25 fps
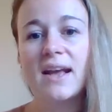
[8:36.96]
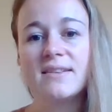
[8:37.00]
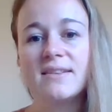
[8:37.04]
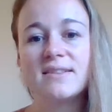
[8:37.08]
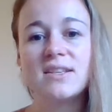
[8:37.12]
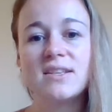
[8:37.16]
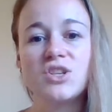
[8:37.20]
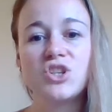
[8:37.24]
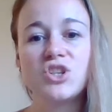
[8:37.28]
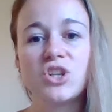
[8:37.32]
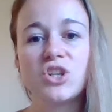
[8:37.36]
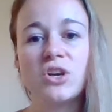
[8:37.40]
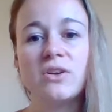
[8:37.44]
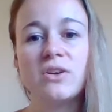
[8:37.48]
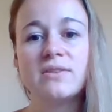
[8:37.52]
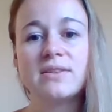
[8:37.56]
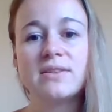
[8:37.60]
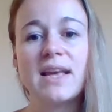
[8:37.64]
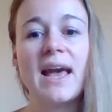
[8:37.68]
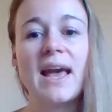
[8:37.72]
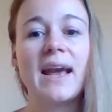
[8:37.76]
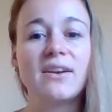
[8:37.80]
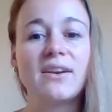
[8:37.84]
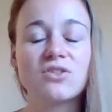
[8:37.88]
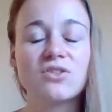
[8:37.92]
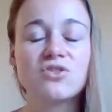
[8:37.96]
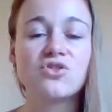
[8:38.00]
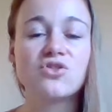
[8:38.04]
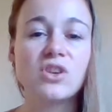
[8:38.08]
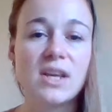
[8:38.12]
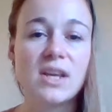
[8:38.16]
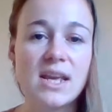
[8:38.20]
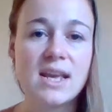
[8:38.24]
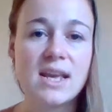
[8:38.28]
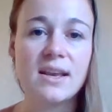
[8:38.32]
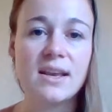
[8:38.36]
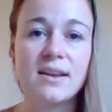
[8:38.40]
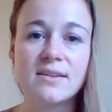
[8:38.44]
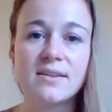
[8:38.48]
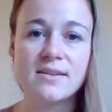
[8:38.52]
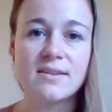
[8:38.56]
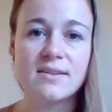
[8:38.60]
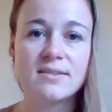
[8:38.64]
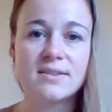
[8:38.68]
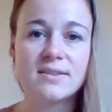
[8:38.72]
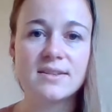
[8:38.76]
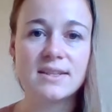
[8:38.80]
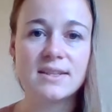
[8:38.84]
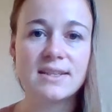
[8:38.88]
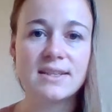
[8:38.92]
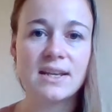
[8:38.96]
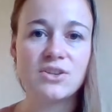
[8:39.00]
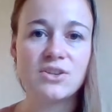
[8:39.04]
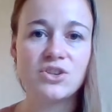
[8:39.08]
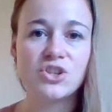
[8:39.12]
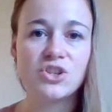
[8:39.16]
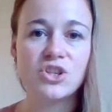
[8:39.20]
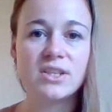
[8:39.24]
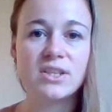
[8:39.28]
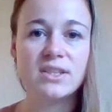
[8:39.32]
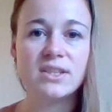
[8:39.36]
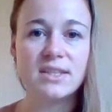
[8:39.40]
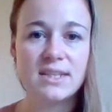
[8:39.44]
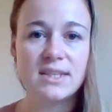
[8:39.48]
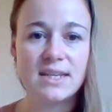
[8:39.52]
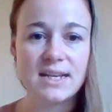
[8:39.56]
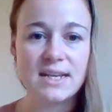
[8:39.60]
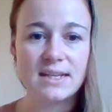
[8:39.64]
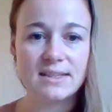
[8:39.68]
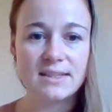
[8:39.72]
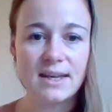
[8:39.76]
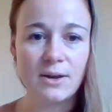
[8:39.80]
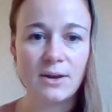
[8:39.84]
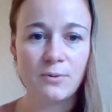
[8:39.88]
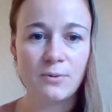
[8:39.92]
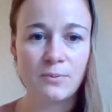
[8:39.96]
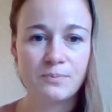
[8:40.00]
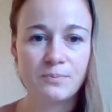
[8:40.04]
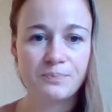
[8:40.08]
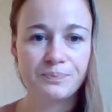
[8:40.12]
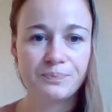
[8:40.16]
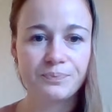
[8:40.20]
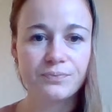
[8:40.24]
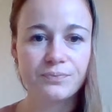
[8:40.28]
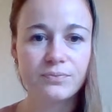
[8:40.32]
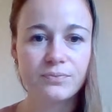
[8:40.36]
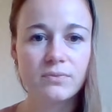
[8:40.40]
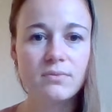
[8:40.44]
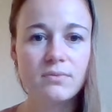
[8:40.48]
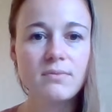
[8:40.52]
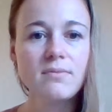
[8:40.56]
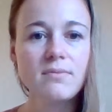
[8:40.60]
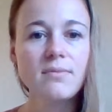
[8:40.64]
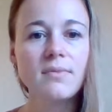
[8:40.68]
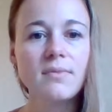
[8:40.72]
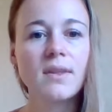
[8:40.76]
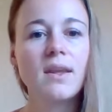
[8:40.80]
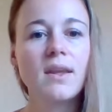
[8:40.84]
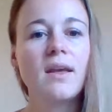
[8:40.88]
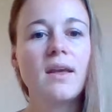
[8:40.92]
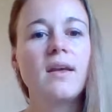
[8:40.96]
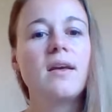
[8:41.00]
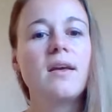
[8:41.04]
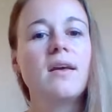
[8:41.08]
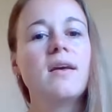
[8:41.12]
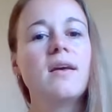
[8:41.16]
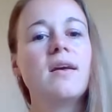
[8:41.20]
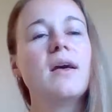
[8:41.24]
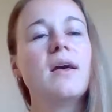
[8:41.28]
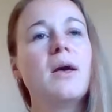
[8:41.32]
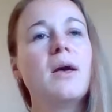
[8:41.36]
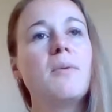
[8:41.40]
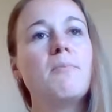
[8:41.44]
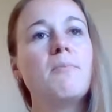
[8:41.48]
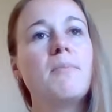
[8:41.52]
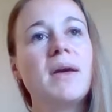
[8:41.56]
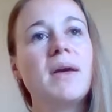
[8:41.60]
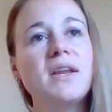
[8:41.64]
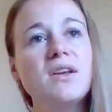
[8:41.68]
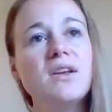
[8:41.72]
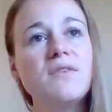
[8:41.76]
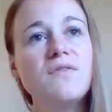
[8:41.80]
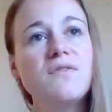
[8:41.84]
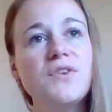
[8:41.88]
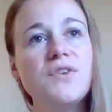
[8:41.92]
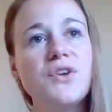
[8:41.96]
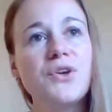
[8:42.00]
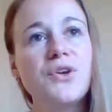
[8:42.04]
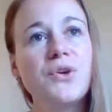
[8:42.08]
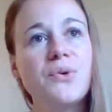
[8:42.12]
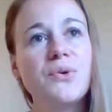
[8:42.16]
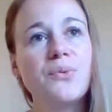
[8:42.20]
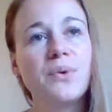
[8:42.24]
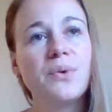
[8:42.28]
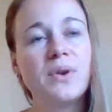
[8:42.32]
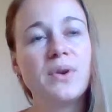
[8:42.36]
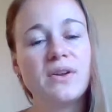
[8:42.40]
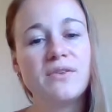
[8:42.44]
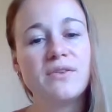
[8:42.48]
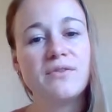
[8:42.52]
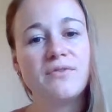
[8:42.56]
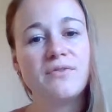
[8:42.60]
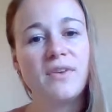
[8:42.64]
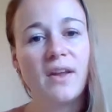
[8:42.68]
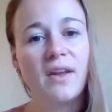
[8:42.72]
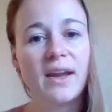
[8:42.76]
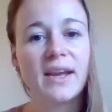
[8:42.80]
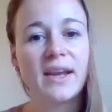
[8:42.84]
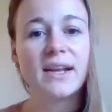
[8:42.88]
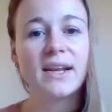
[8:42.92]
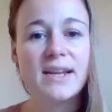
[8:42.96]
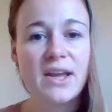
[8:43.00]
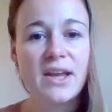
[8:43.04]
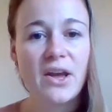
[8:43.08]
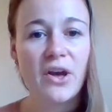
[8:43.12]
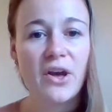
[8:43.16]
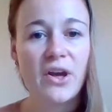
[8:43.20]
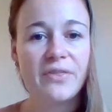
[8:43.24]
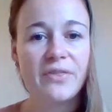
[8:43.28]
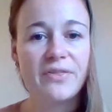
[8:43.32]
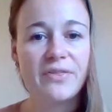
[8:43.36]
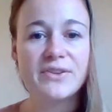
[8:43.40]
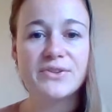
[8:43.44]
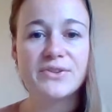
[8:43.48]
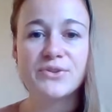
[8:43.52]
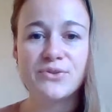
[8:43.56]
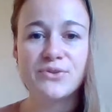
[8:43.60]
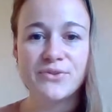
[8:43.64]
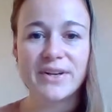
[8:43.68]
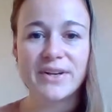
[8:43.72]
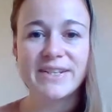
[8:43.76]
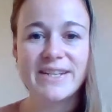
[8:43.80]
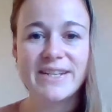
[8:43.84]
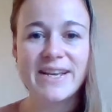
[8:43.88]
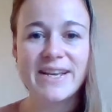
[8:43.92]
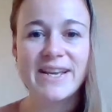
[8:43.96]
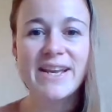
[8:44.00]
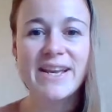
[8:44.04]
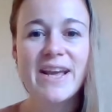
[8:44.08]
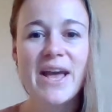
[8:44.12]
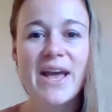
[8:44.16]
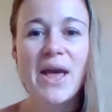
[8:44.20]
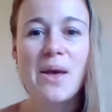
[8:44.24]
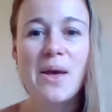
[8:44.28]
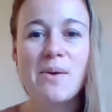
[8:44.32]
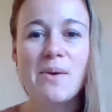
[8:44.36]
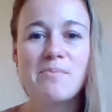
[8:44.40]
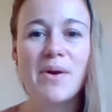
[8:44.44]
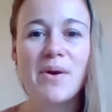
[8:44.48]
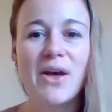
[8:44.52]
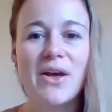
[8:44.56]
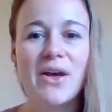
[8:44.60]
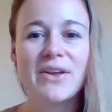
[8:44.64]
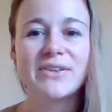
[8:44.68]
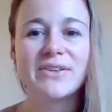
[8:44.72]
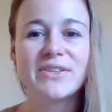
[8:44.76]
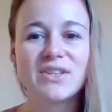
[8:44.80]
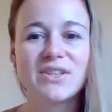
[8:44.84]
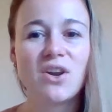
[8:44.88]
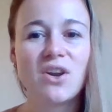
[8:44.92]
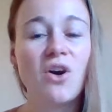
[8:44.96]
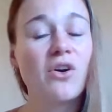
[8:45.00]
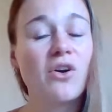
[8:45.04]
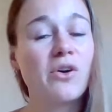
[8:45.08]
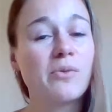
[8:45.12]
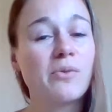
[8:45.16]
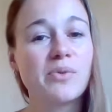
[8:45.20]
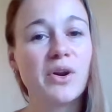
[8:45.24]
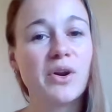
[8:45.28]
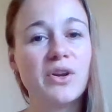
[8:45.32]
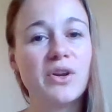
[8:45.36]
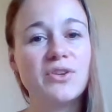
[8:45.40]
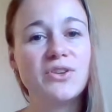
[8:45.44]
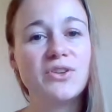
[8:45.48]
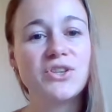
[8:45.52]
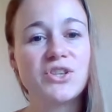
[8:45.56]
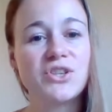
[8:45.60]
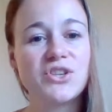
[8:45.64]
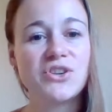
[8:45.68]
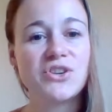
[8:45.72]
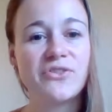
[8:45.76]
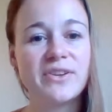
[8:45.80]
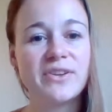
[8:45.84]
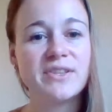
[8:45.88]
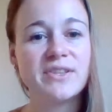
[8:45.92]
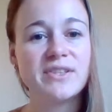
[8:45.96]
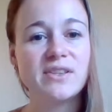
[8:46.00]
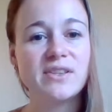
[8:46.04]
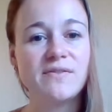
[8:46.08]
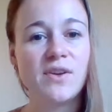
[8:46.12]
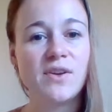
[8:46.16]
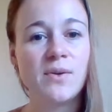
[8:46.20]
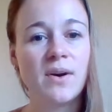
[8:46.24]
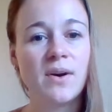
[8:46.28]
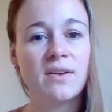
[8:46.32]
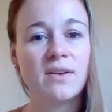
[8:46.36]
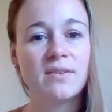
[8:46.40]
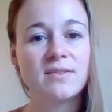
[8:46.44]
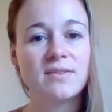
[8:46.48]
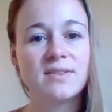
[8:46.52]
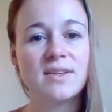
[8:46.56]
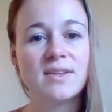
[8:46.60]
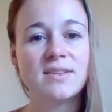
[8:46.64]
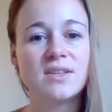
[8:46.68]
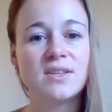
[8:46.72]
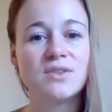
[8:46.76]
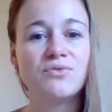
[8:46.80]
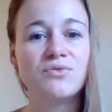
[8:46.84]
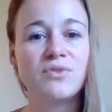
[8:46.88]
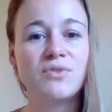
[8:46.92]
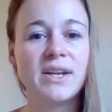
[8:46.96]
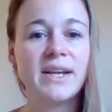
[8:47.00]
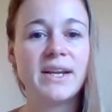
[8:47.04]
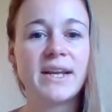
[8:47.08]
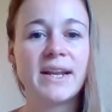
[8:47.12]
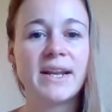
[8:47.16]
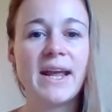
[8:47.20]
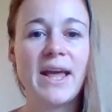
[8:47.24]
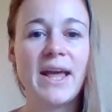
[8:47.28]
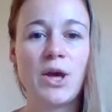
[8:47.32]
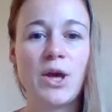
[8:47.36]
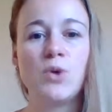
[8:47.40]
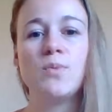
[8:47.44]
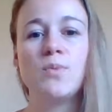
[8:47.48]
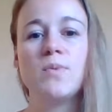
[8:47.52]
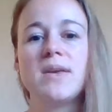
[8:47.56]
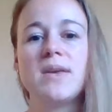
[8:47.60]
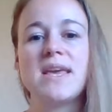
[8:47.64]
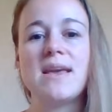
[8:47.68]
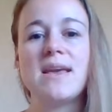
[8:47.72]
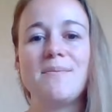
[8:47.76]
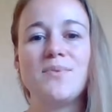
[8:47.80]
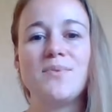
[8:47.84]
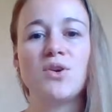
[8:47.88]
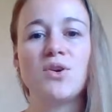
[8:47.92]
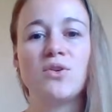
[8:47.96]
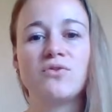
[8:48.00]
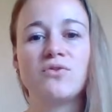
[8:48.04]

as this shows extra eagerness and attention to detail. Many of you will have likely heard this already, but a STAR approach to your interview answers is really going to help keep